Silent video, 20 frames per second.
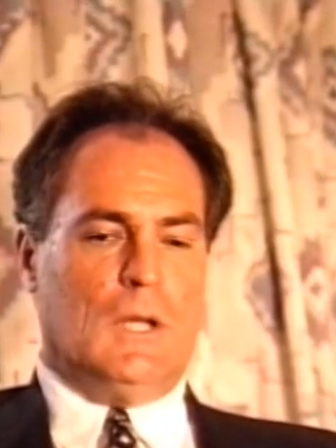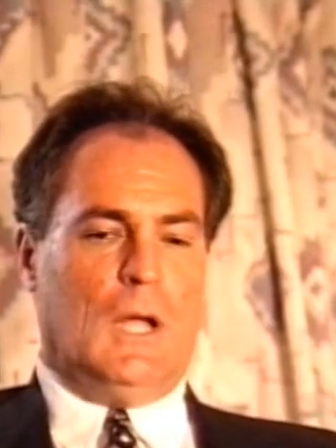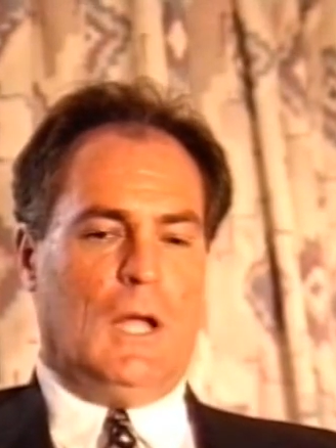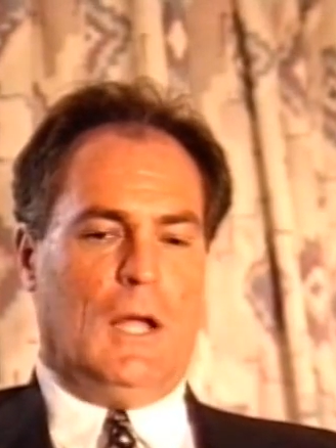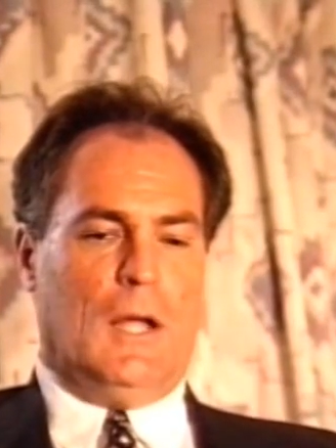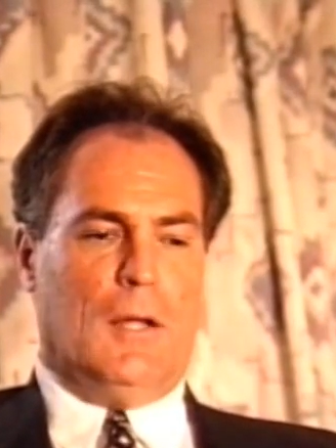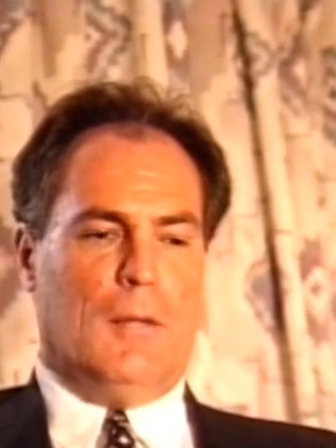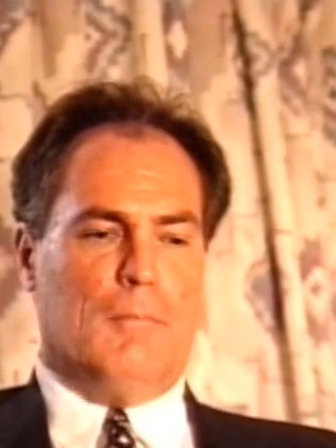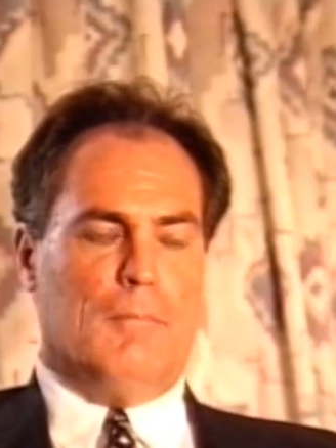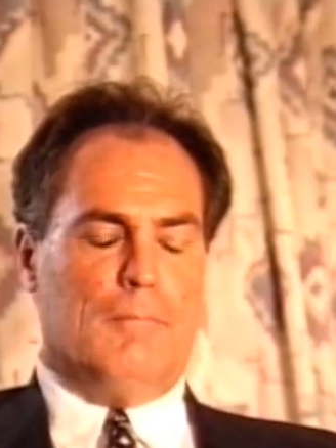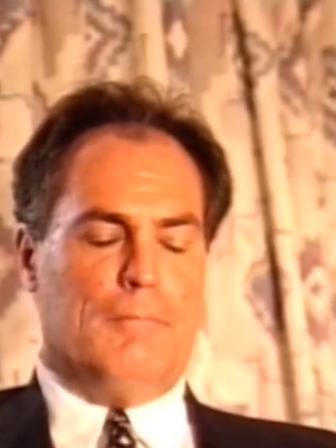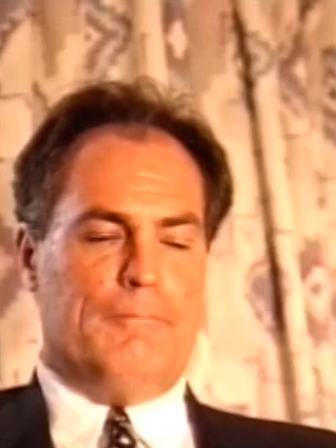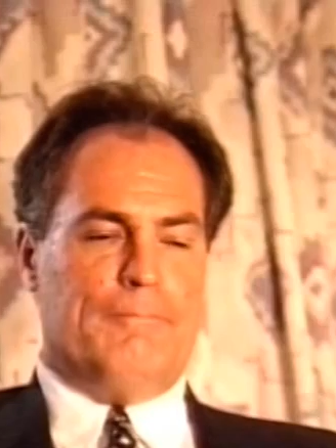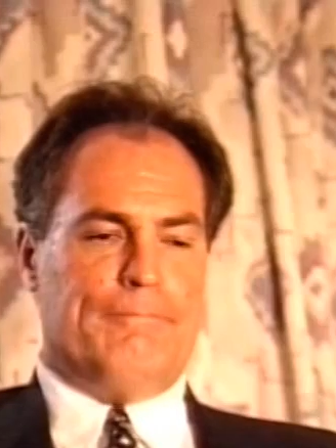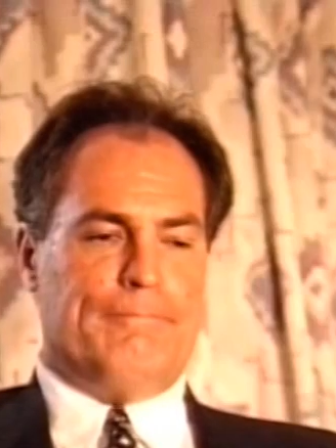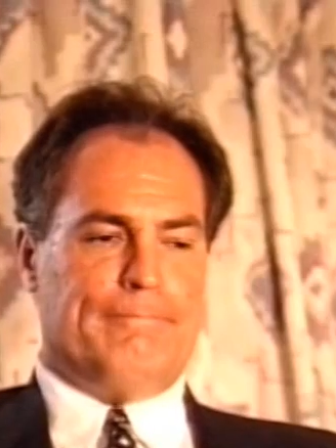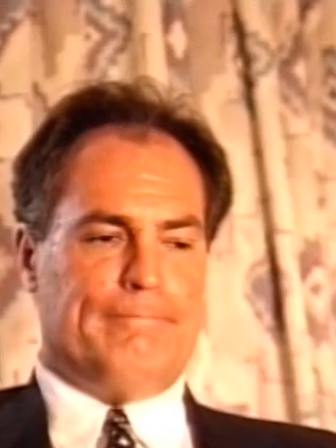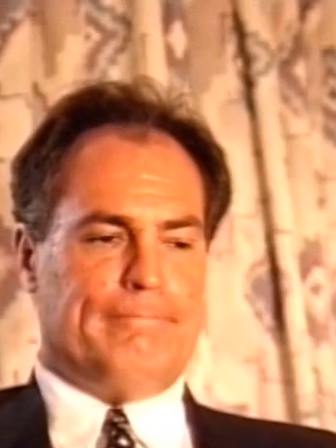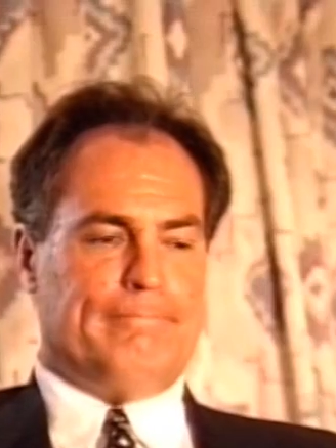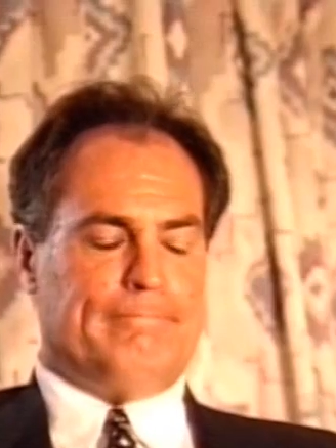Um,
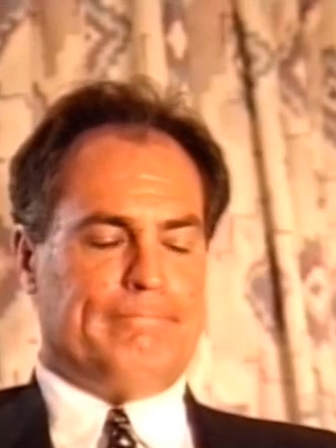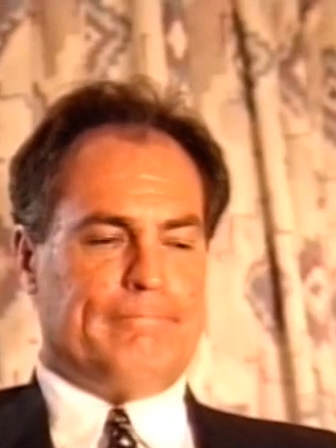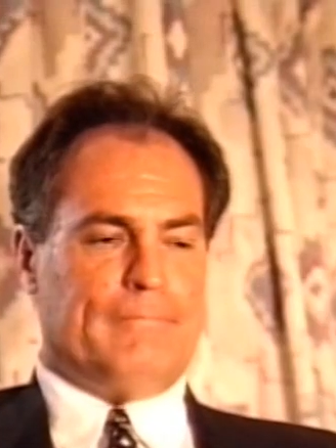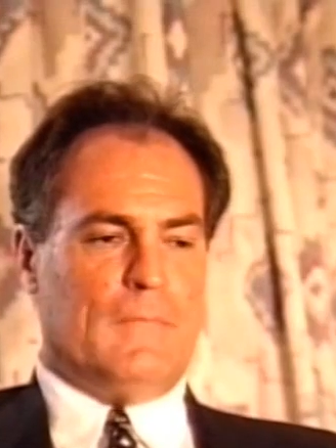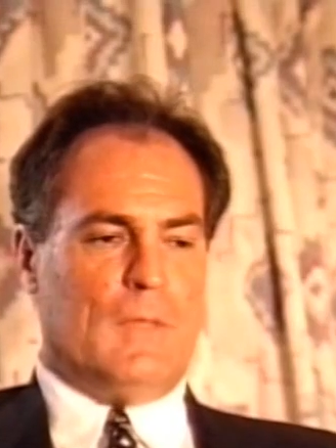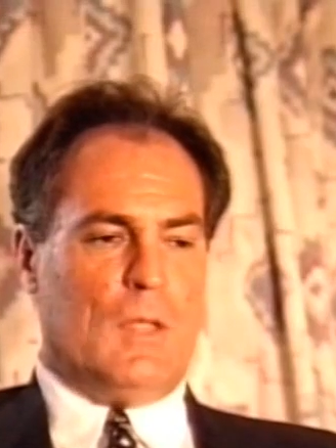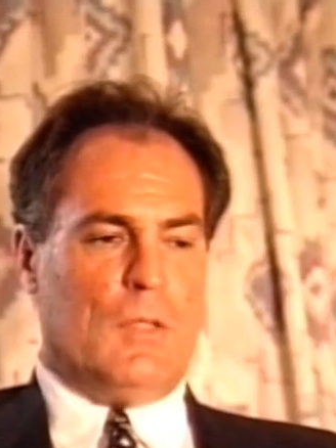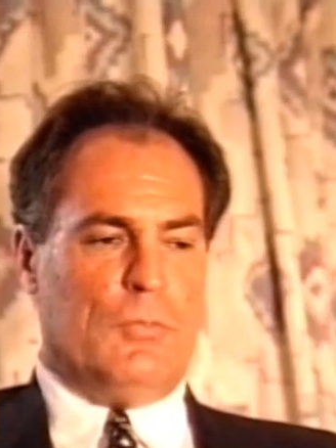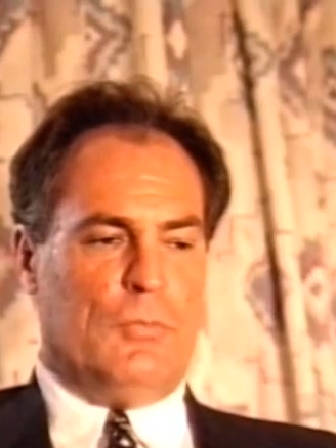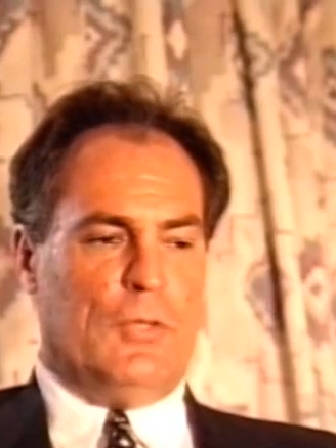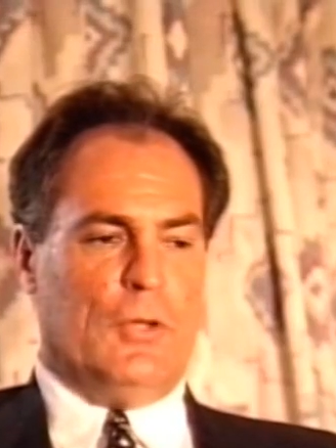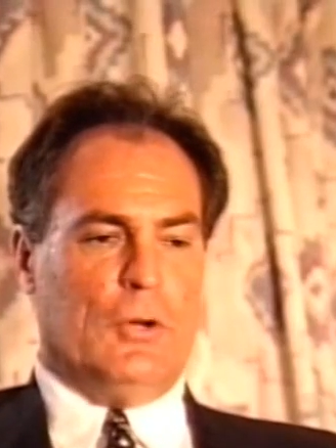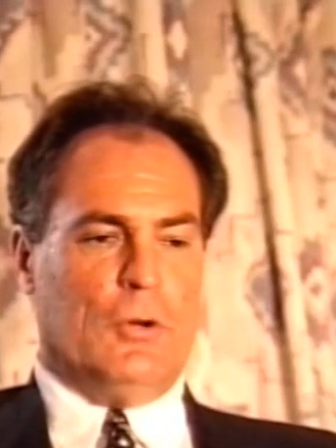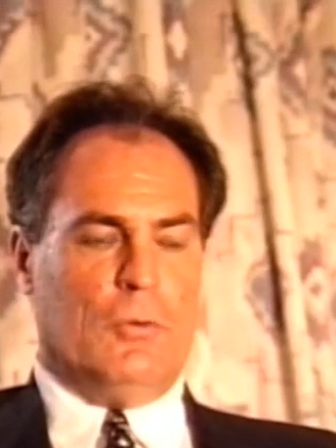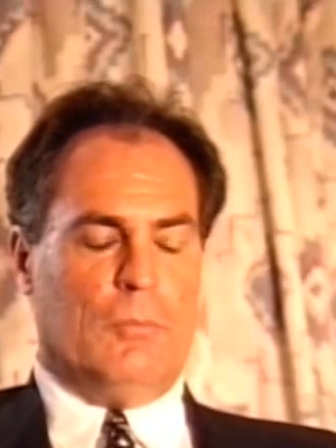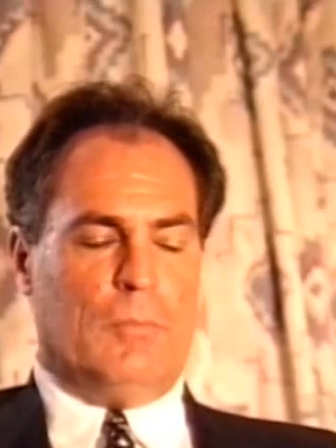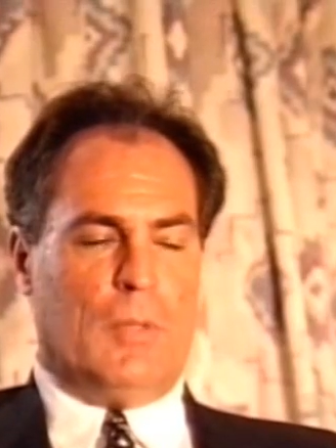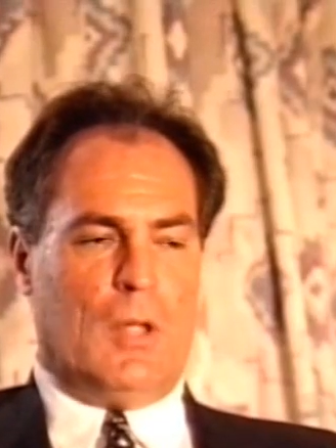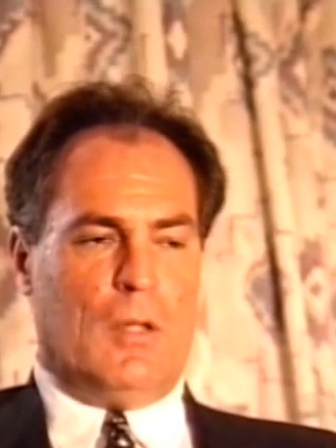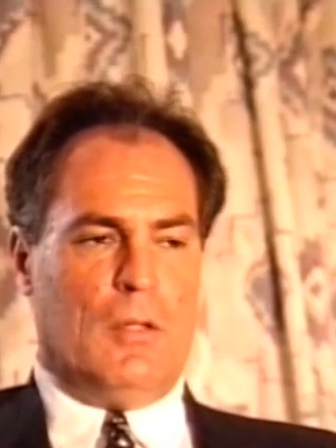
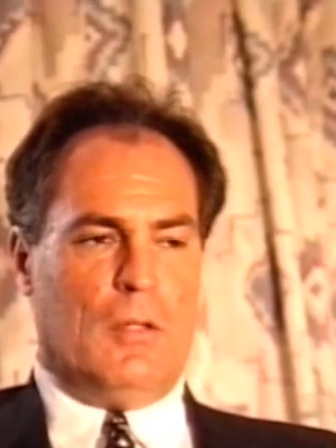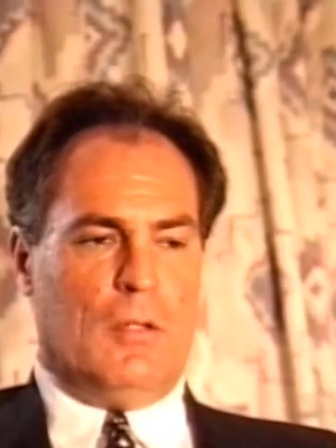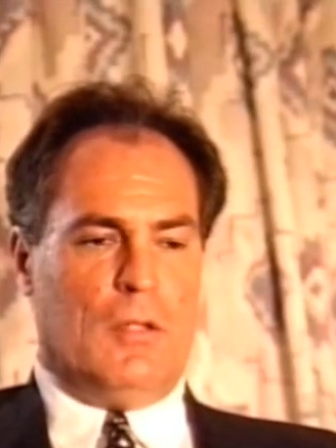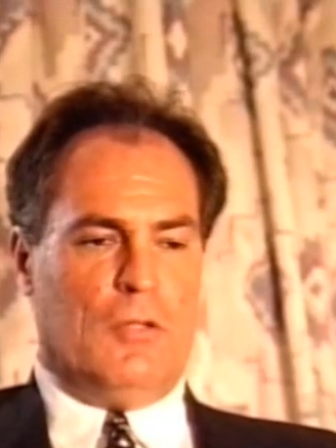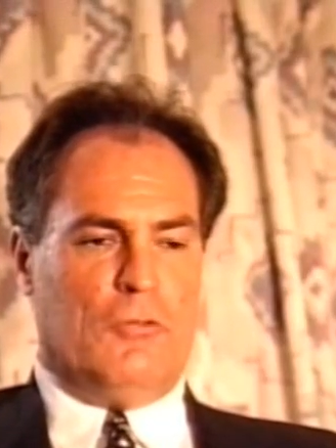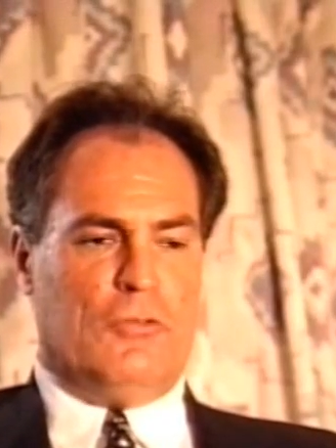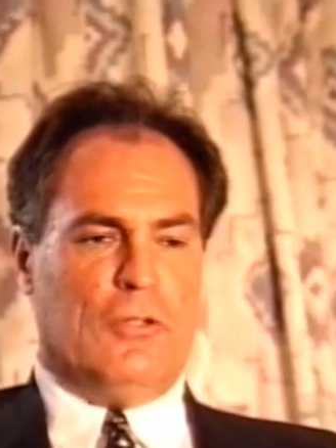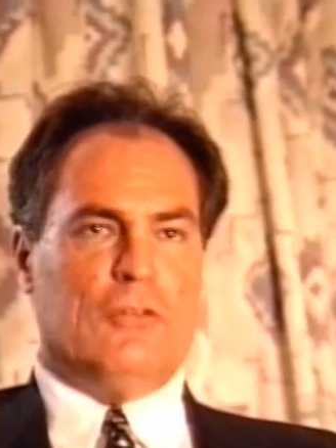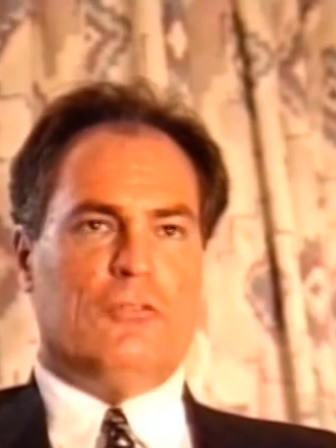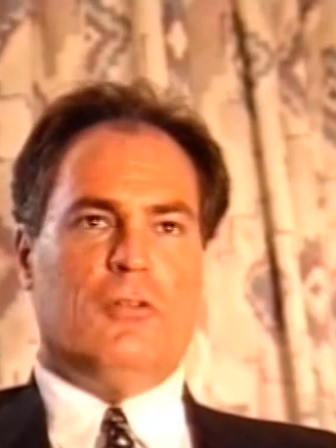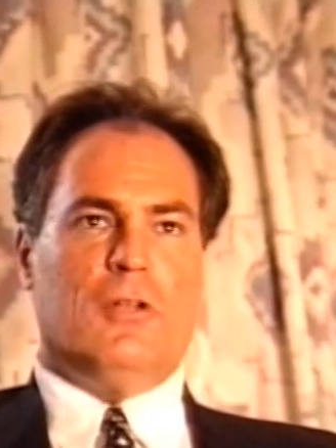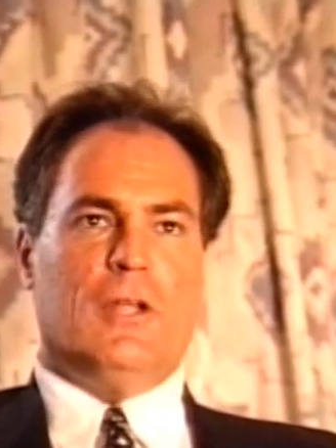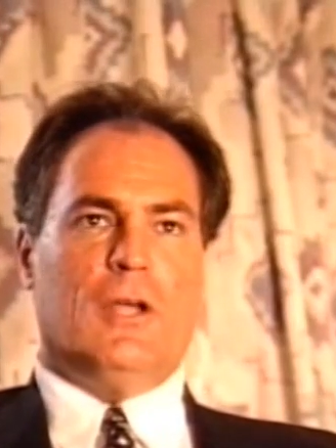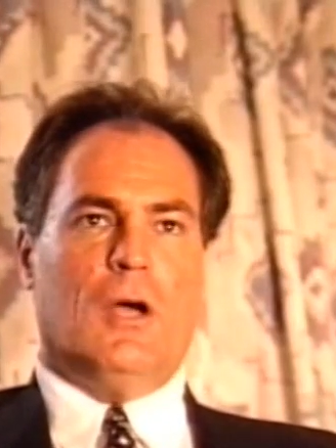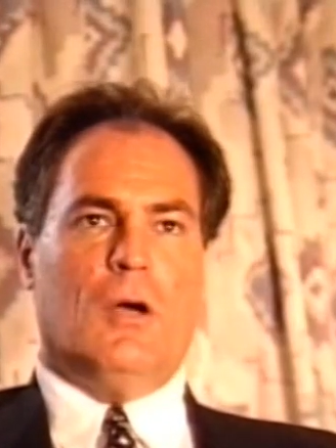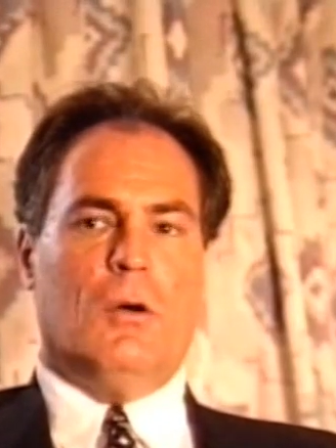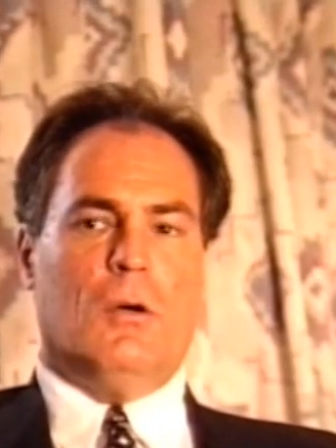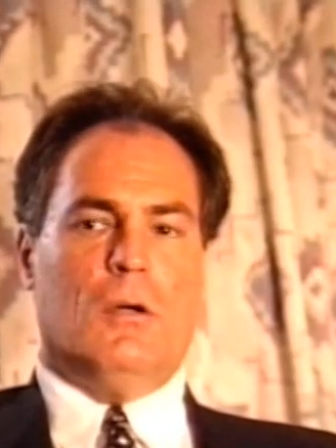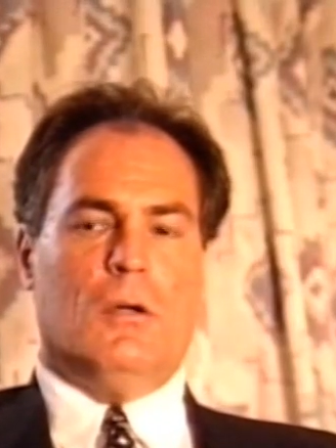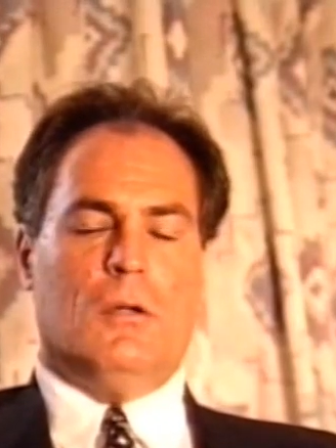they're uh, essentially,
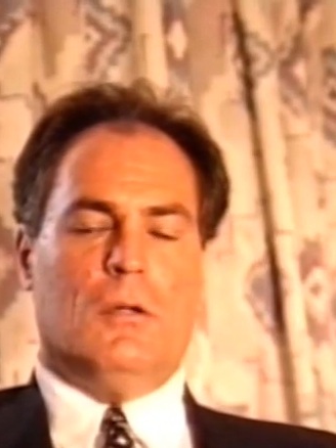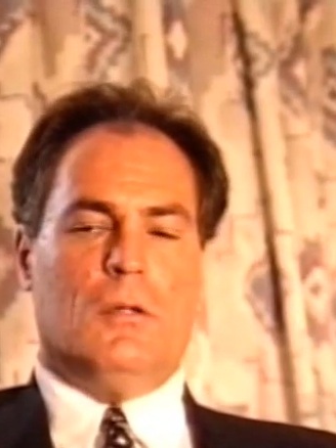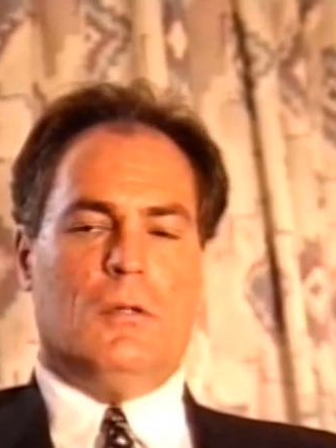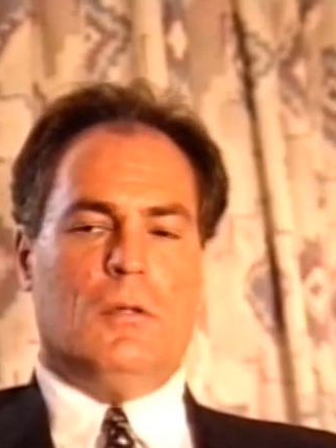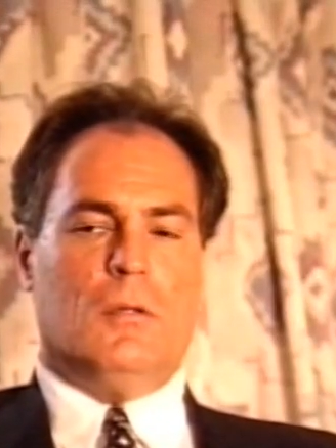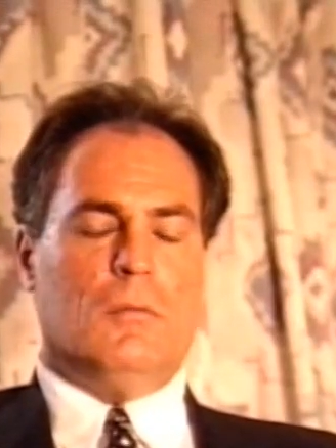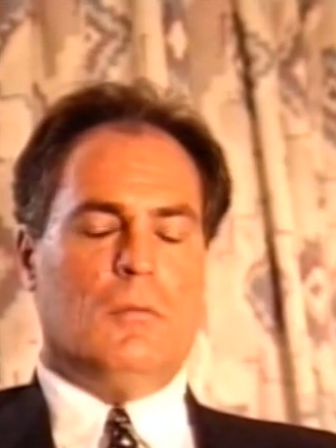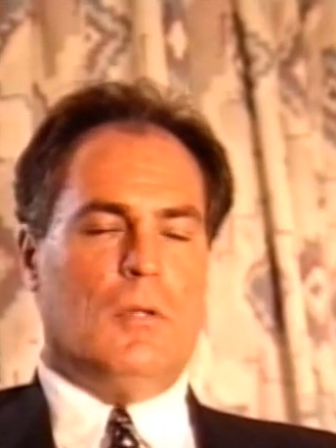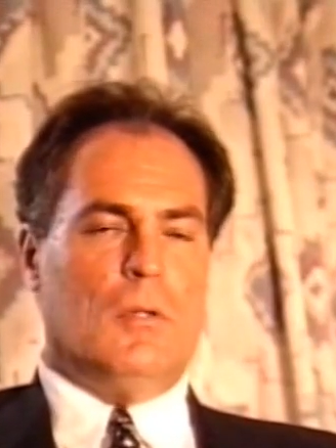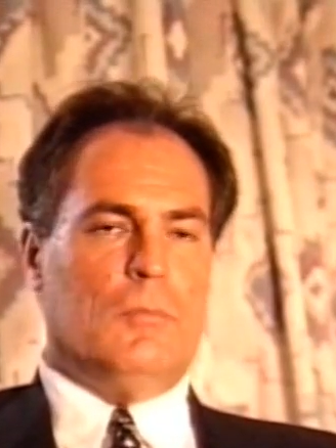a, a,